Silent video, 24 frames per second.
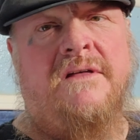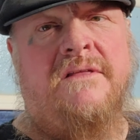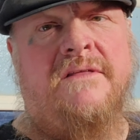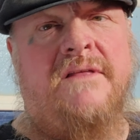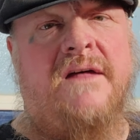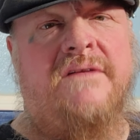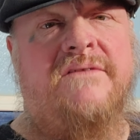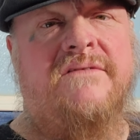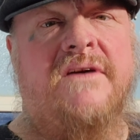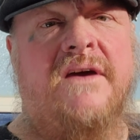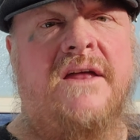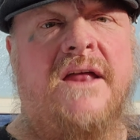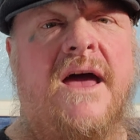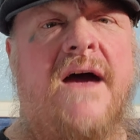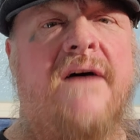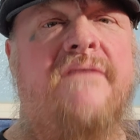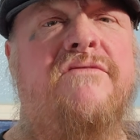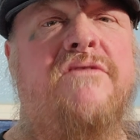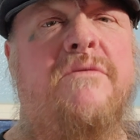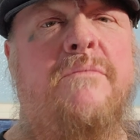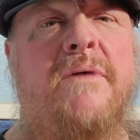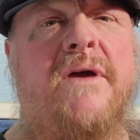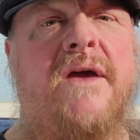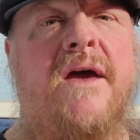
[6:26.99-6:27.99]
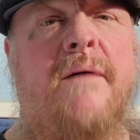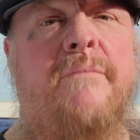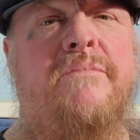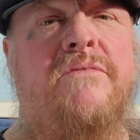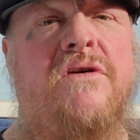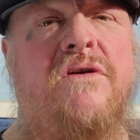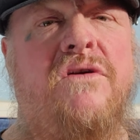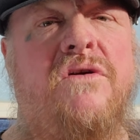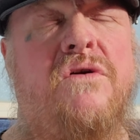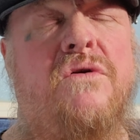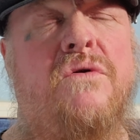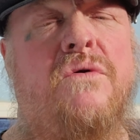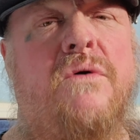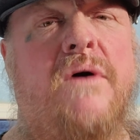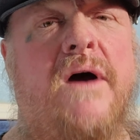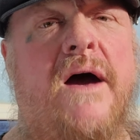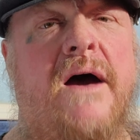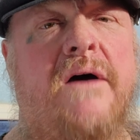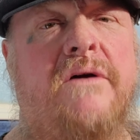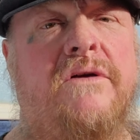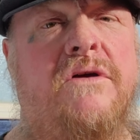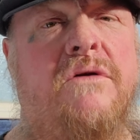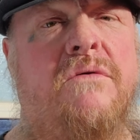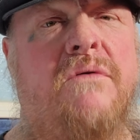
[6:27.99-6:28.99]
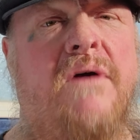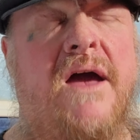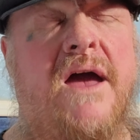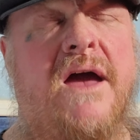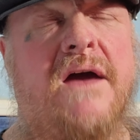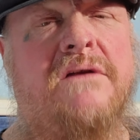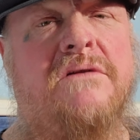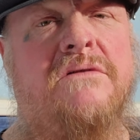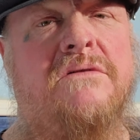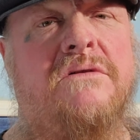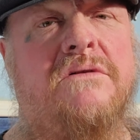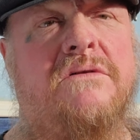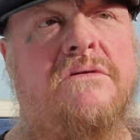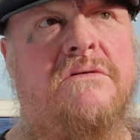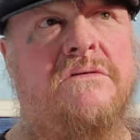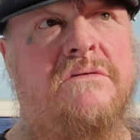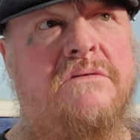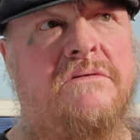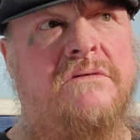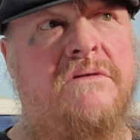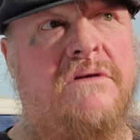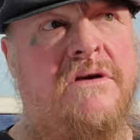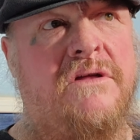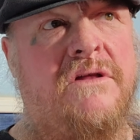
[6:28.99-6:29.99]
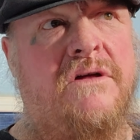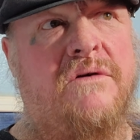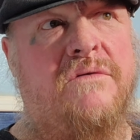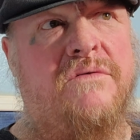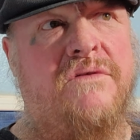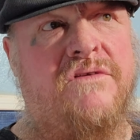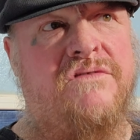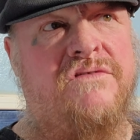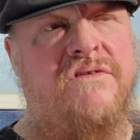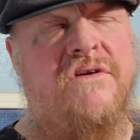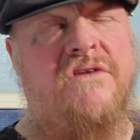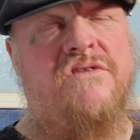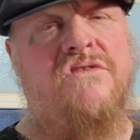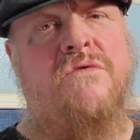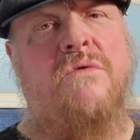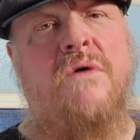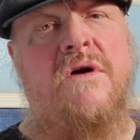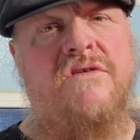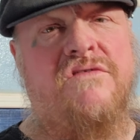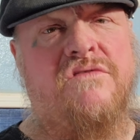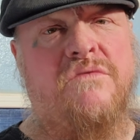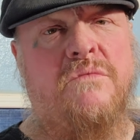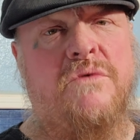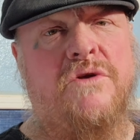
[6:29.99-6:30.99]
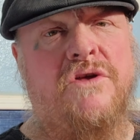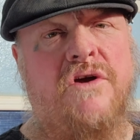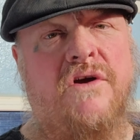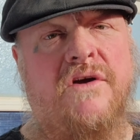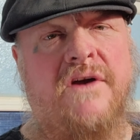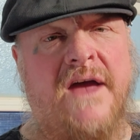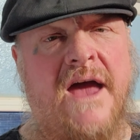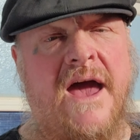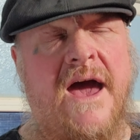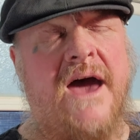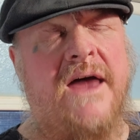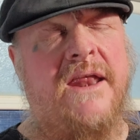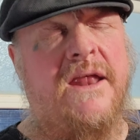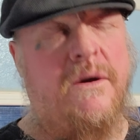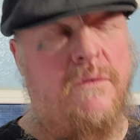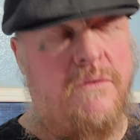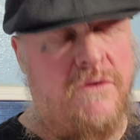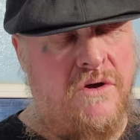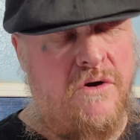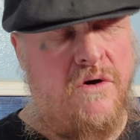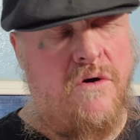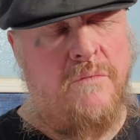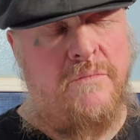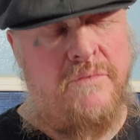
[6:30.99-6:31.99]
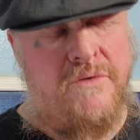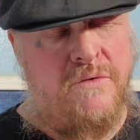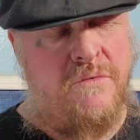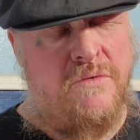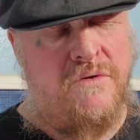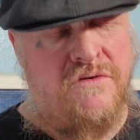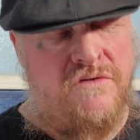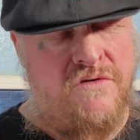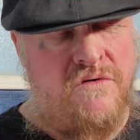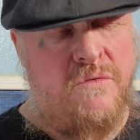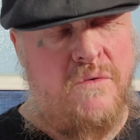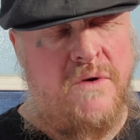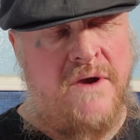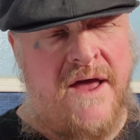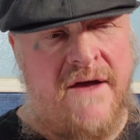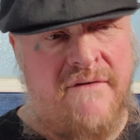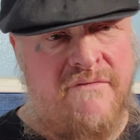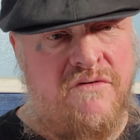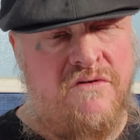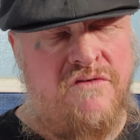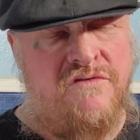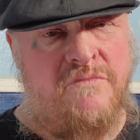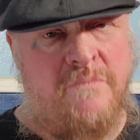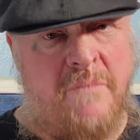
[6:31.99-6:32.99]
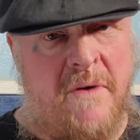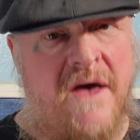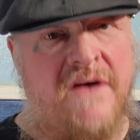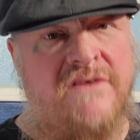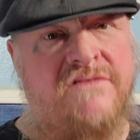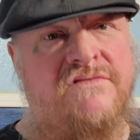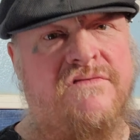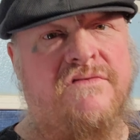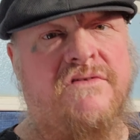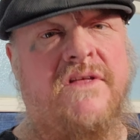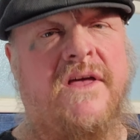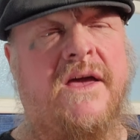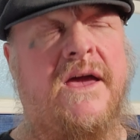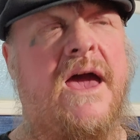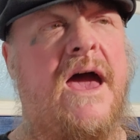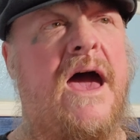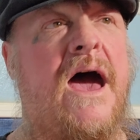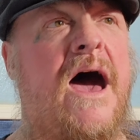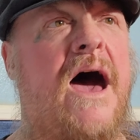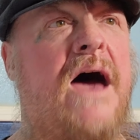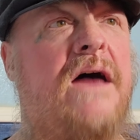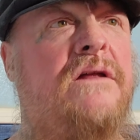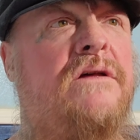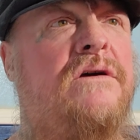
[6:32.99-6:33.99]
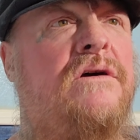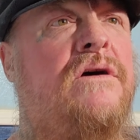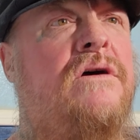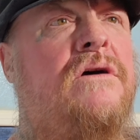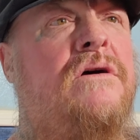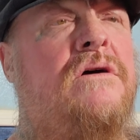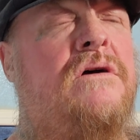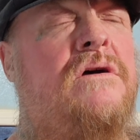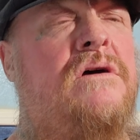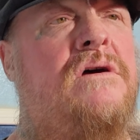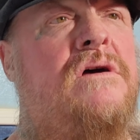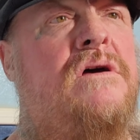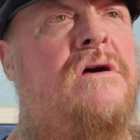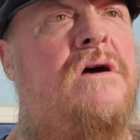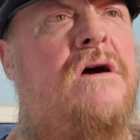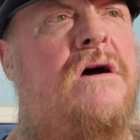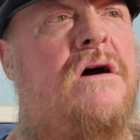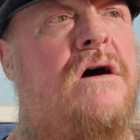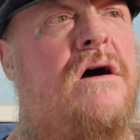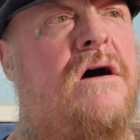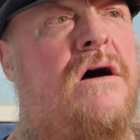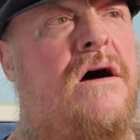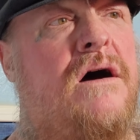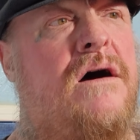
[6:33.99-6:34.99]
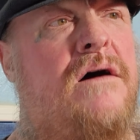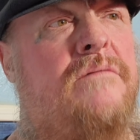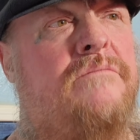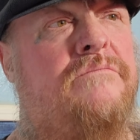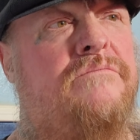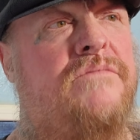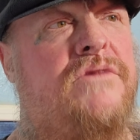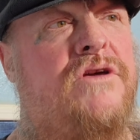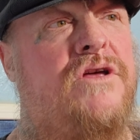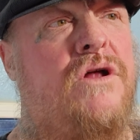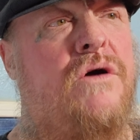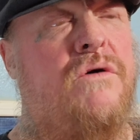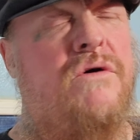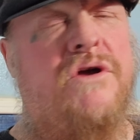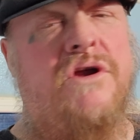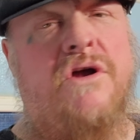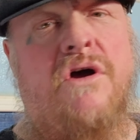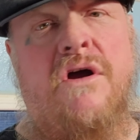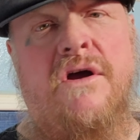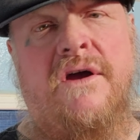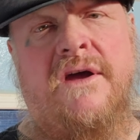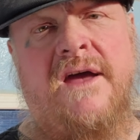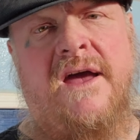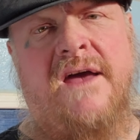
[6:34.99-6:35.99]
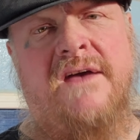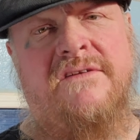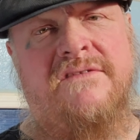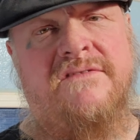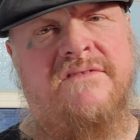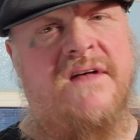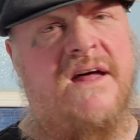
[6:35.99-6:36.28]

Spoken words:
going to have to be up to you how you handle, you know, the situation with your cat. I would hope you would do whatever is best for the cat. You know, in our case,